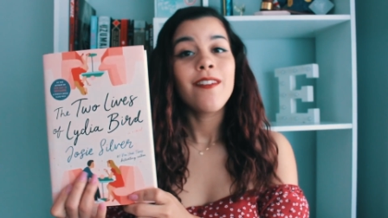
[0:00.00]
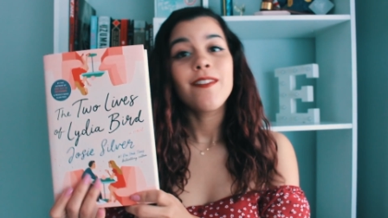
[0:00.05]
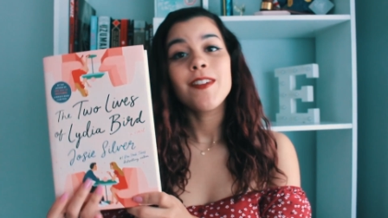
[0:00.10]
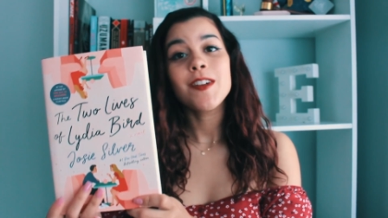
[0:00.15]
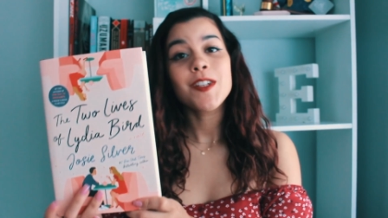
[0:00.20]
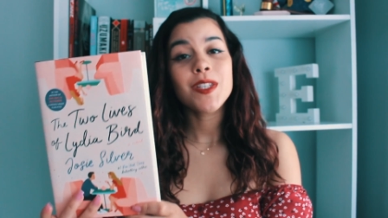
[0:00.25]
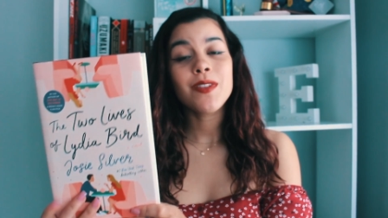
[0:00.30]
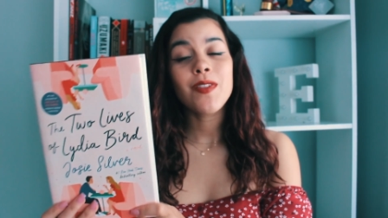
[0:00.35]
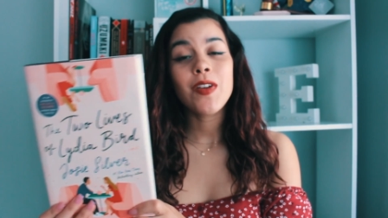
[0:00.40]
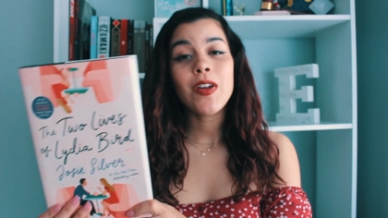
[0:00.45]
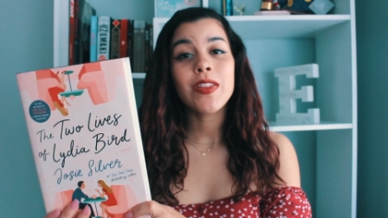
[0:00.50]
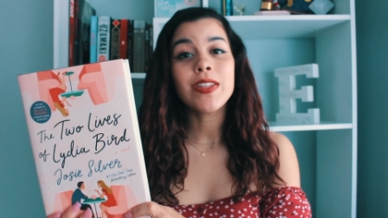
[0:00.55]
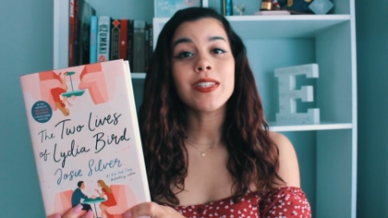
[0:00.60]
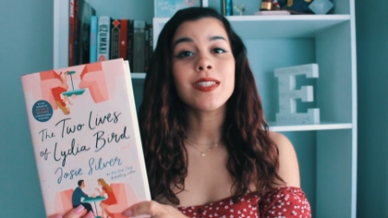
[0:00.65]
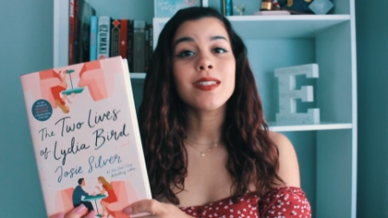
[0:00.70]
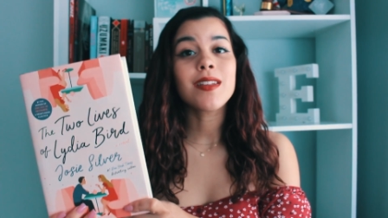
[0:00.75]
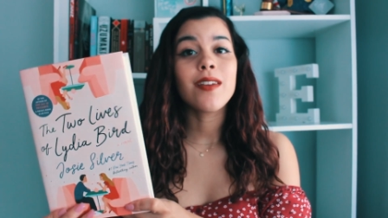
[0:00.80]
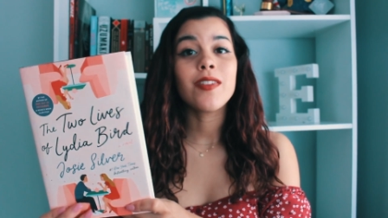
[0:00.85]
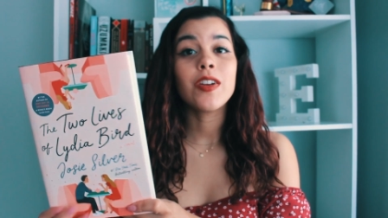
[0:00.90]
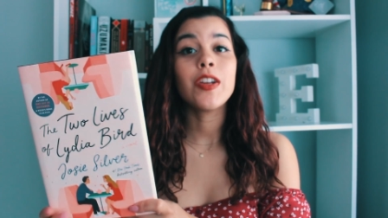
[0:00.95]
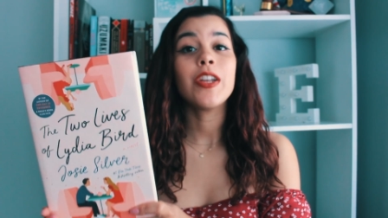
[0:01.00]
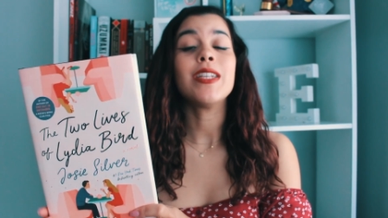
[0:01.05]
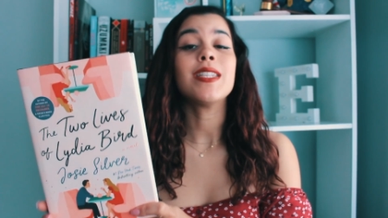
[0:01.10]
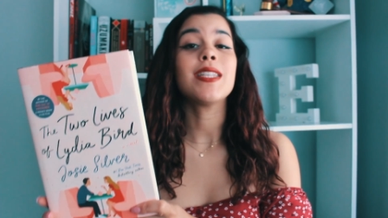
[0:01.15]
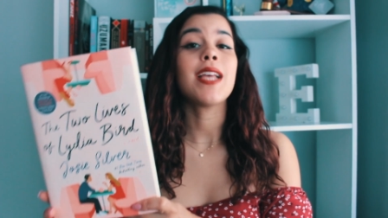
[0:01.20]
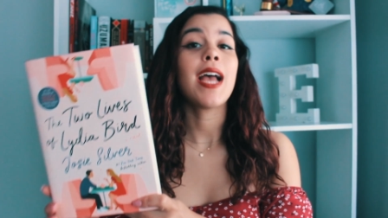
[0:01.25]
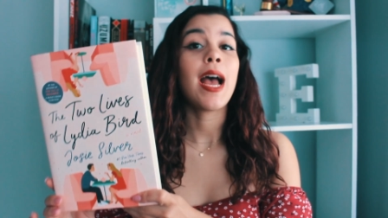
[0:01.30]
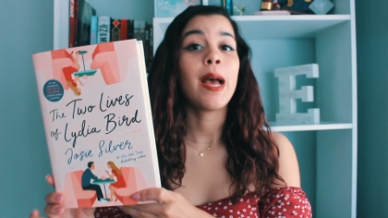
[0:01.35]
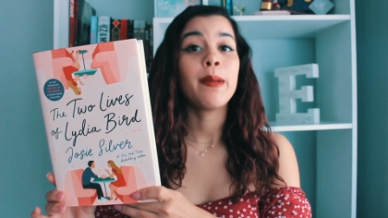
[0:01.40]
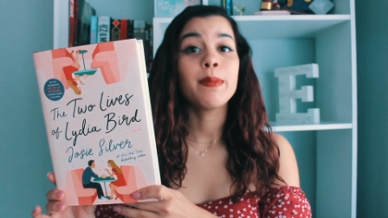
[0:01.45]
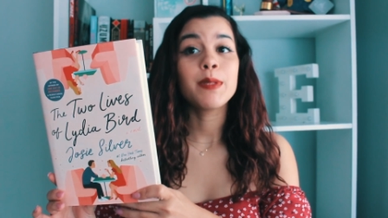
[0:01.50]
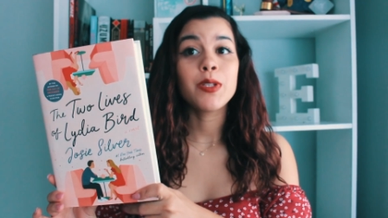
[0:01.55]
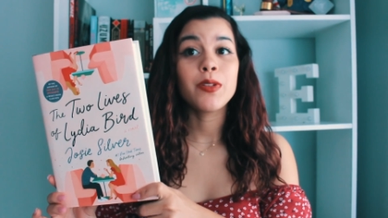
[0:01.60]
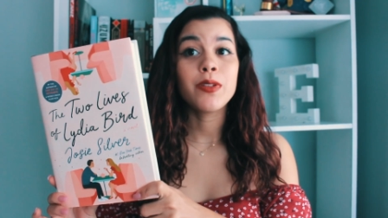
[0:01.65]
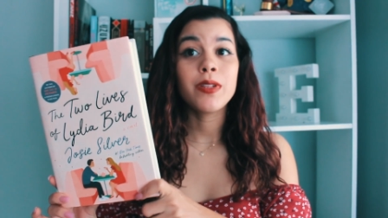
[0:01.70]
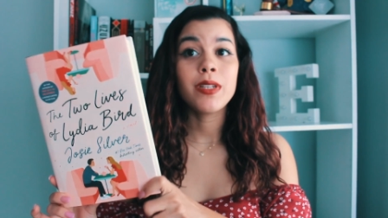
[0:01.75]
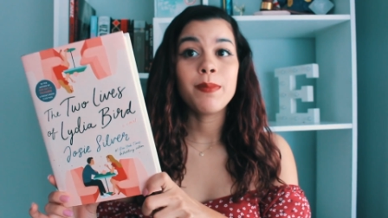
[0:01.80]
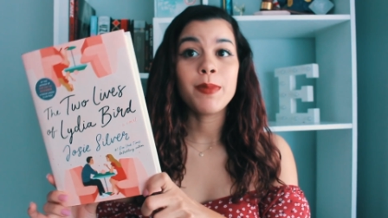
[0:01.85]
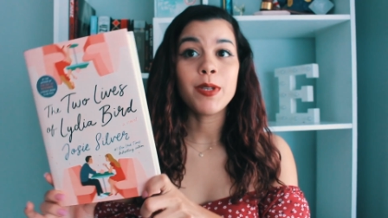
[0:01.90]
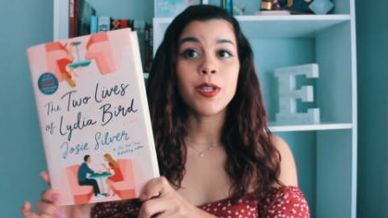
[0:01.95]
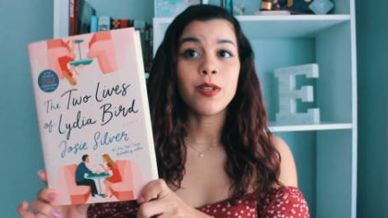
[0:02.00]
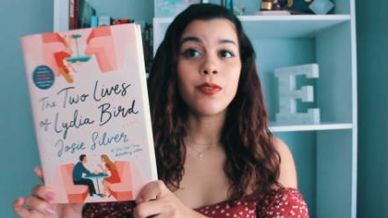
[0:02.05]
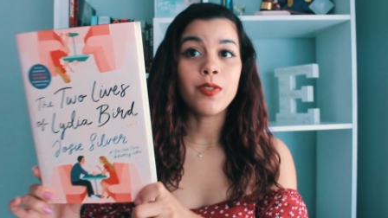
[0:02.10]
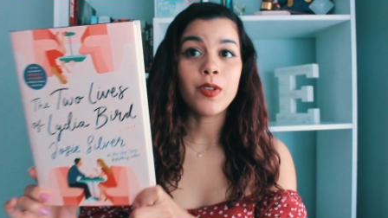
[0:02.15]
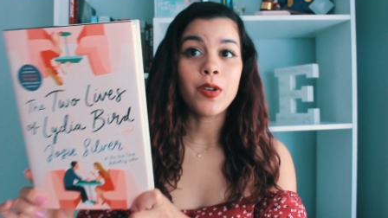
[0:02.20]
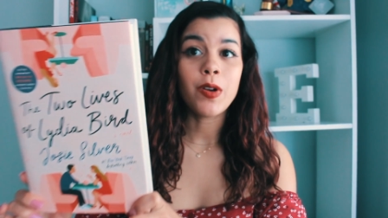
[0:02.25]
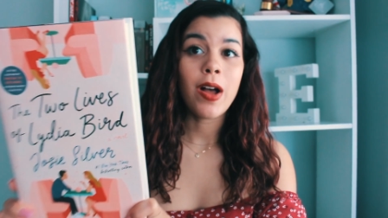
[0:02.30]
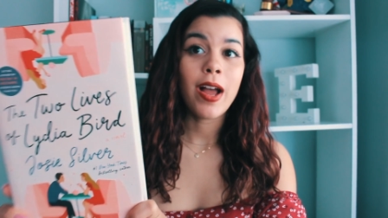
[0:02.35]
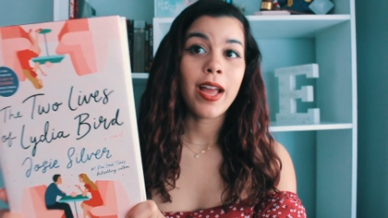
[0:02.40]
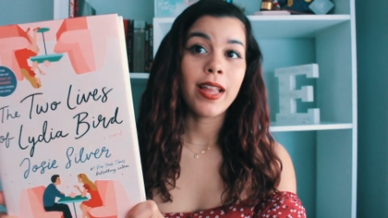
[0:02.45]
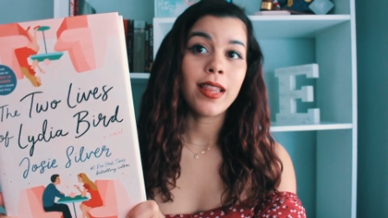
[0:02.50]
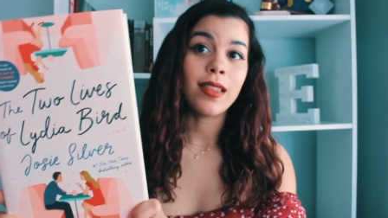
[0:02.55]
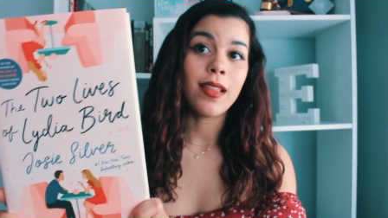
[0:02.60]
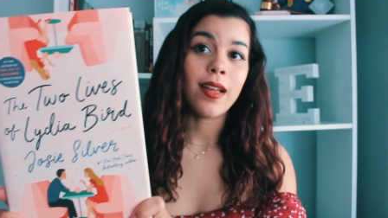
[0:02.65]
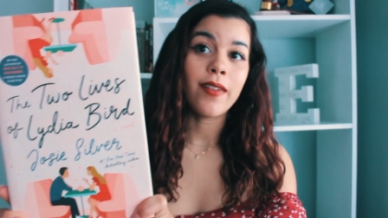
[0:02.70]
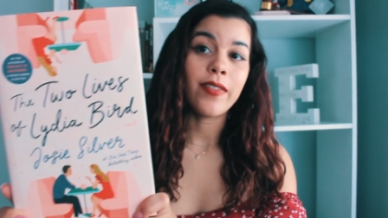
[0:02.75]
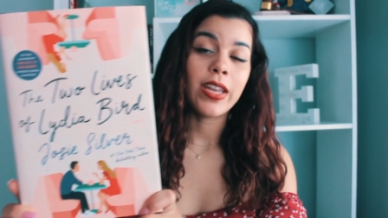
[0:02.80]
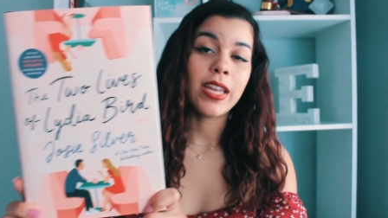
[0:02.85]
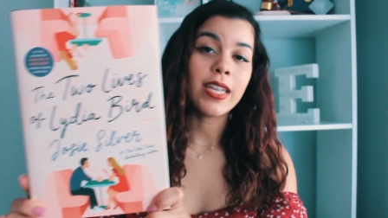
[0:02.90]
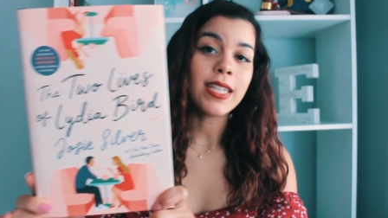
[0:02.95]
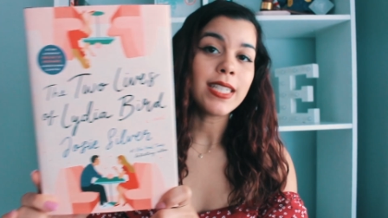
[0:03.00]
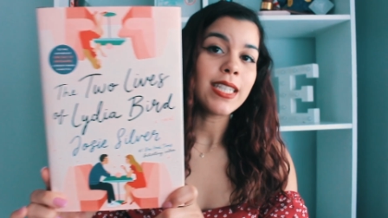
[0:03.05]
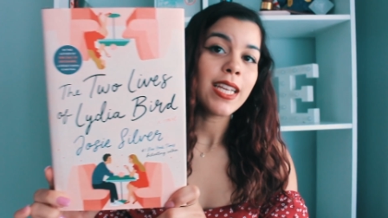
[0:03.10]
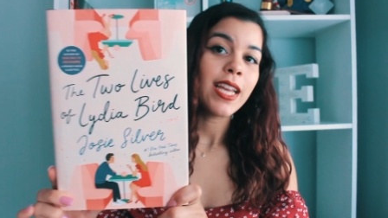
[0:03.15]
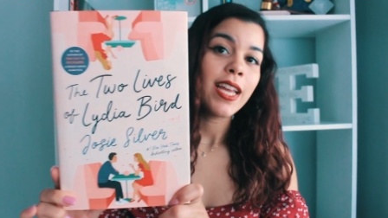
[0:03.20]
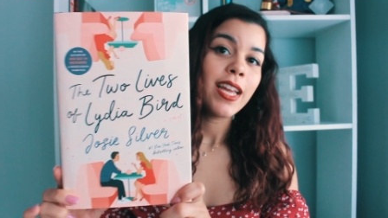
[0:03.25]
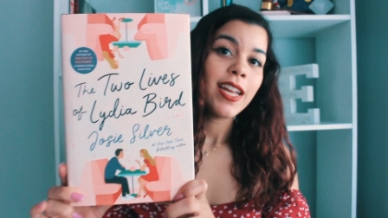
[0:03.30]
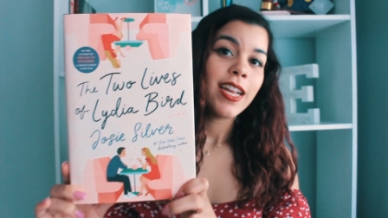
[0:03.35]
First of all, this cover is absolutely beautiful. I love it.